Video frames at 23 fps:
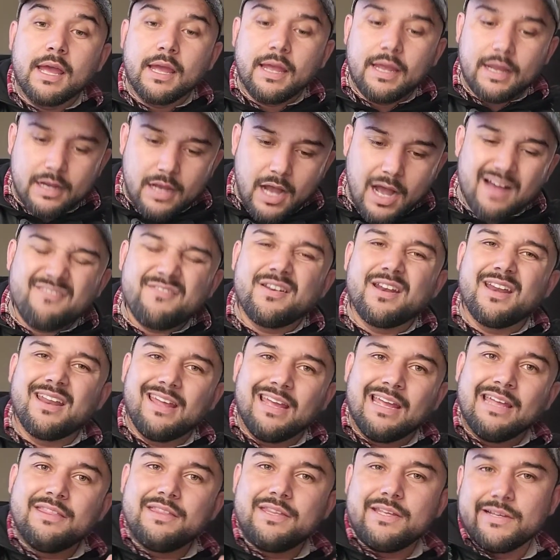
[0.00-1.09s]
And confident
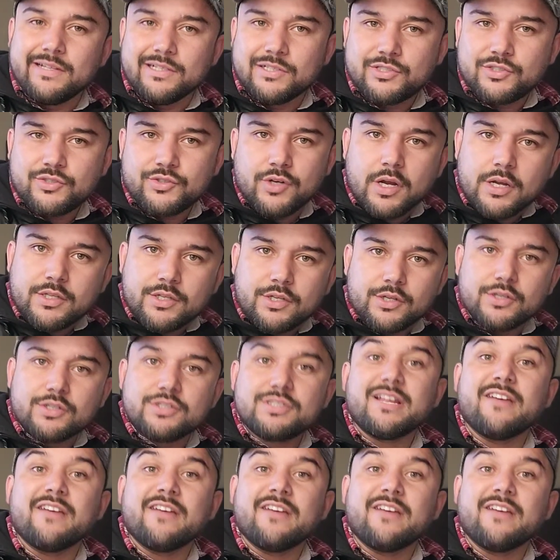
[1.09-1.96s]
in the instructors